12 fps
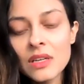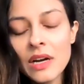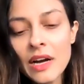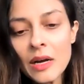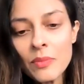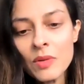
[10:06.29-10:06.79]

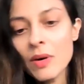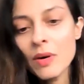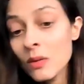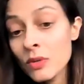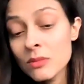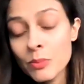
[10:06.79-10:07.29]
The money
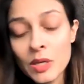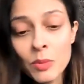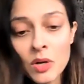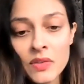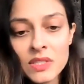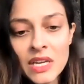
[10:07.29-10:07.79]
wasn't being put
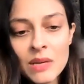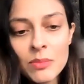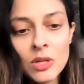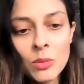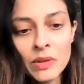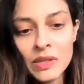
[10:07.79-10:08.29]
on the
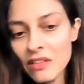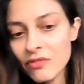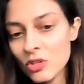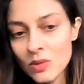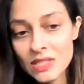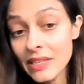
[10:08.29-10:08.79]
table, but then a
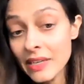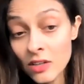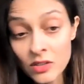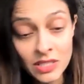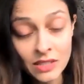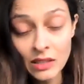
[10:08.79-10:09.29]
few weeks later,
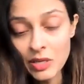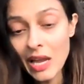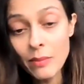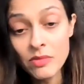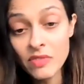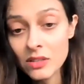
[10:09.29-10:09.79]
it suddenly
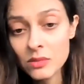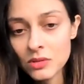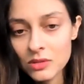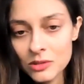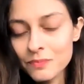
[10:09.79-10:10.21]
became available.